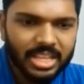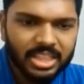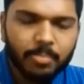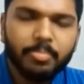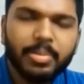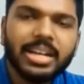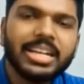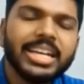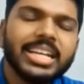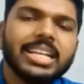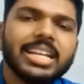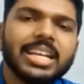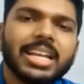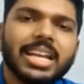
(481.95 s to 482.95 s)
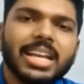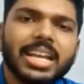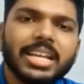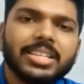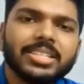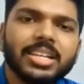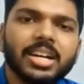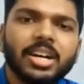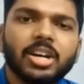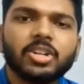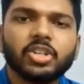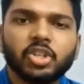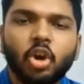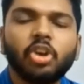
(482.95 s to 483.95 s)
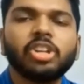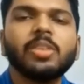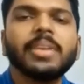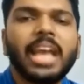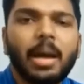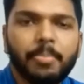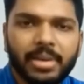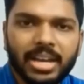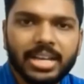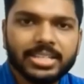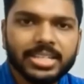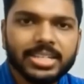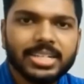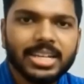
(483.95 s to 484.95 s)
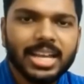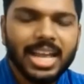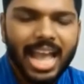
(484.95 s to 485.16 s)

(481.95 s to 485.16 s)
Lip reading: the building is a short-term capital asset